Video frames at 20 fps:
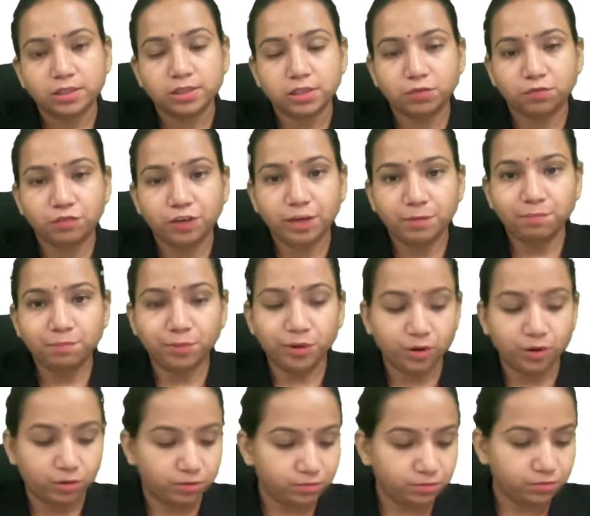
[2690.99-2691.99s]
the
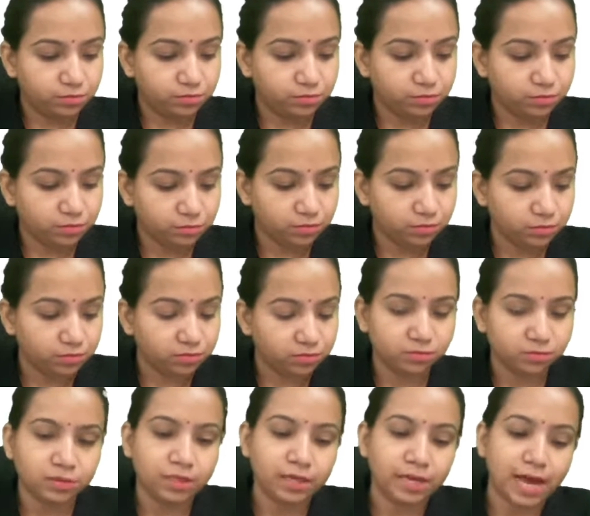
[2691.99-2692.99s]
vapor,
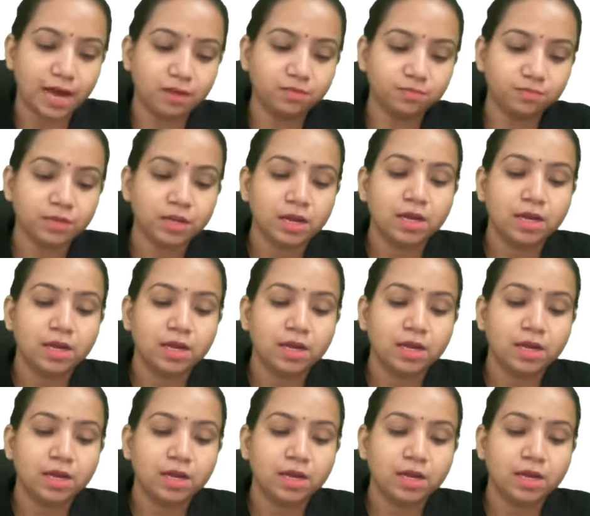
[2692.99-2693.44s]
yeah,